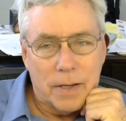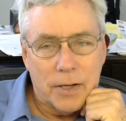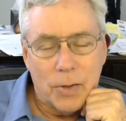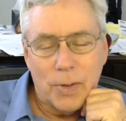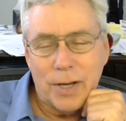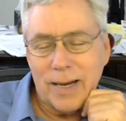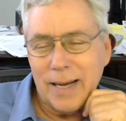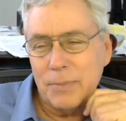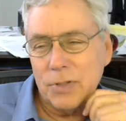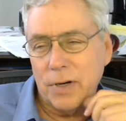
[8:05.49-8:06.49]
Can you hear,
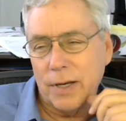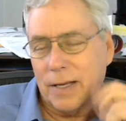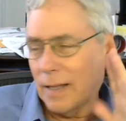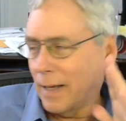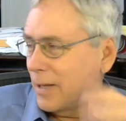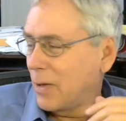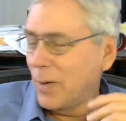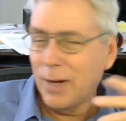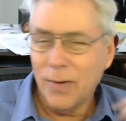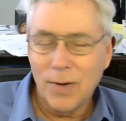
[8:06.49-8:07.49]
I'm sorry, Clay, can
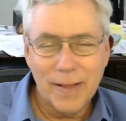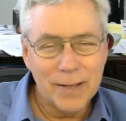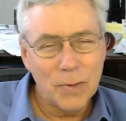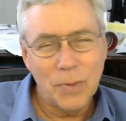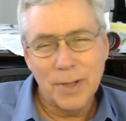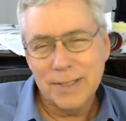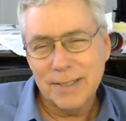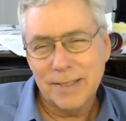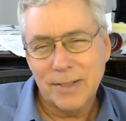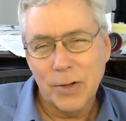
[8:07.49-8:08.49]
you hear all that
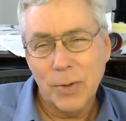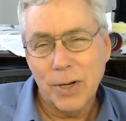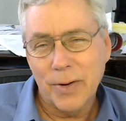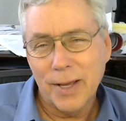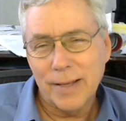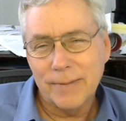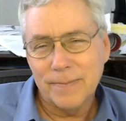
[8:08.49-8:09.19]
noise? Are you hearing it?